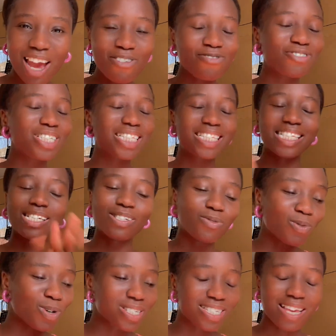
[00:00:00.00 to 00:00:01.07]

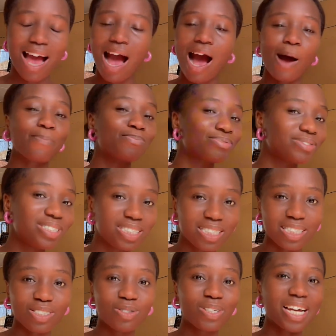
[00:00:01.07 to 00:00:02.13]
Everything was
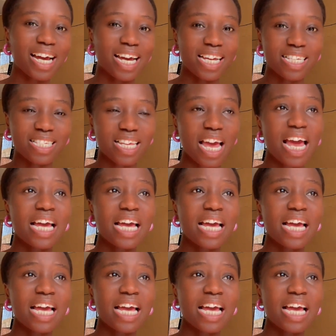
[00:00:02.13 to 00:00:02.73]
happening, you guys.